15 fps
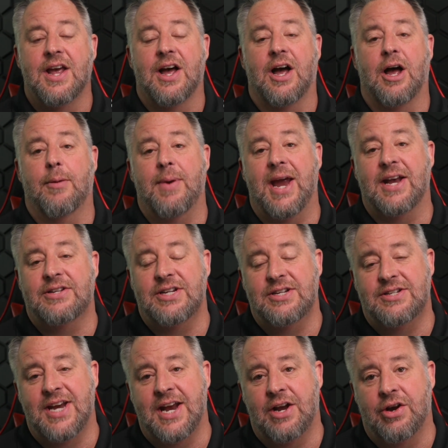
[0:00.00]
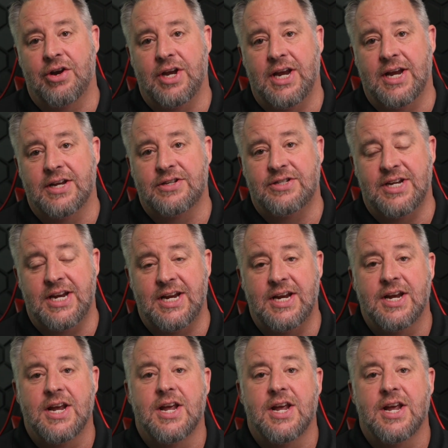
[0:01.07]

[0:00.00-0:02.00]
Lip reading: ANSI standard ESD